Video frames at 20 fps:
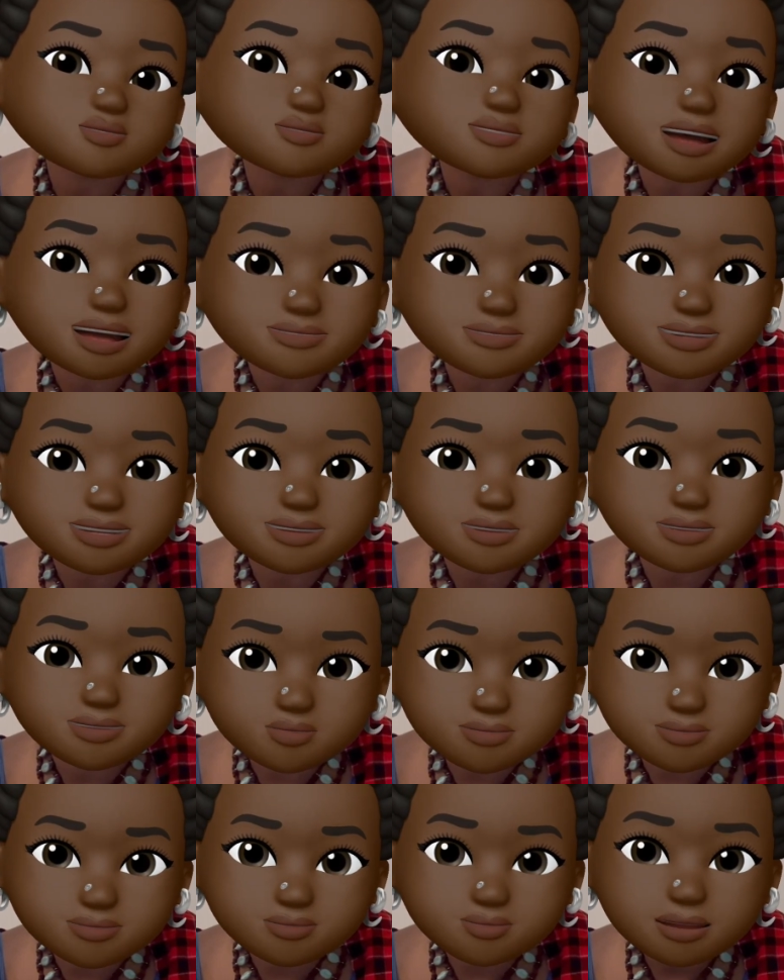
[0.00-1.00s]
love it
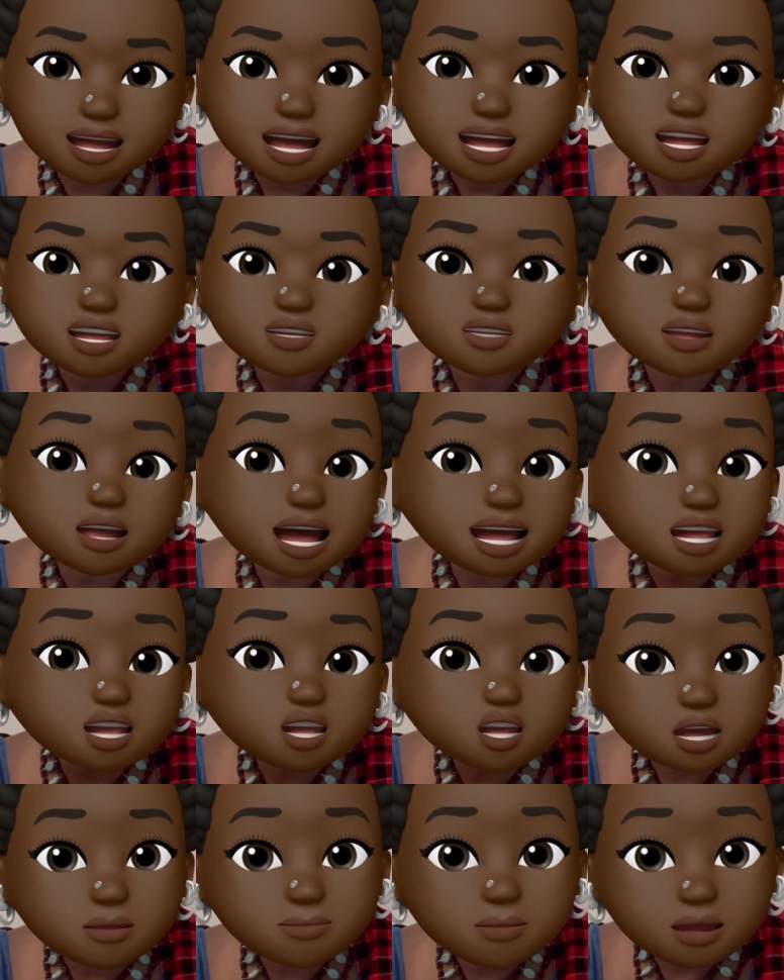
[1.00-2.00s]
too. So let's
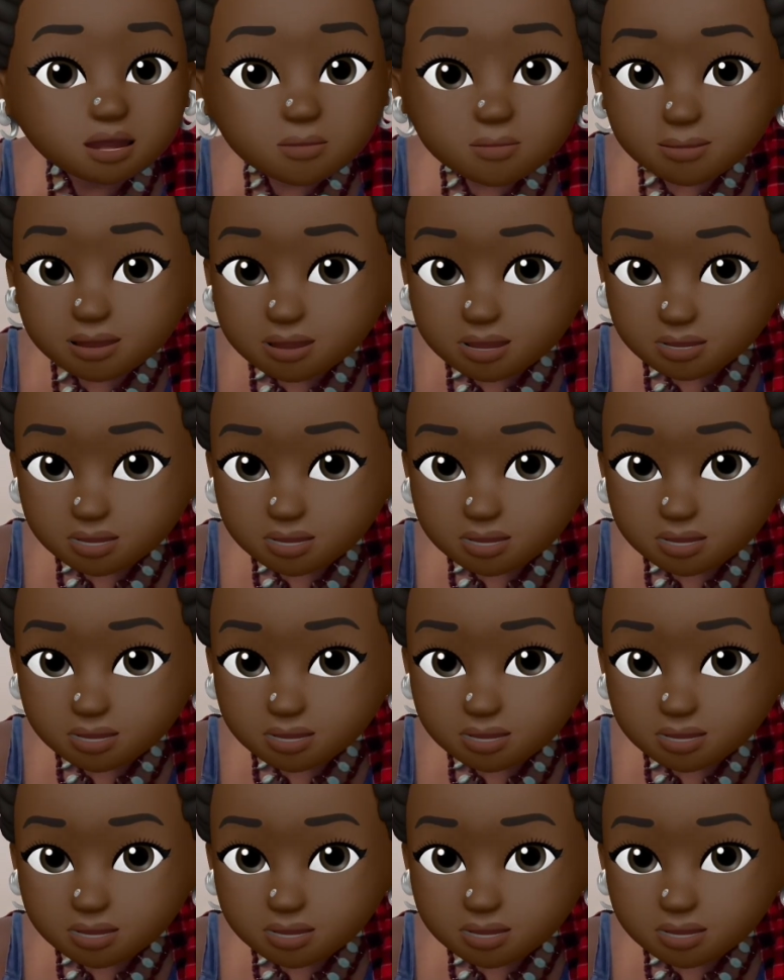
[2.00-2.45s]
jump in and meet your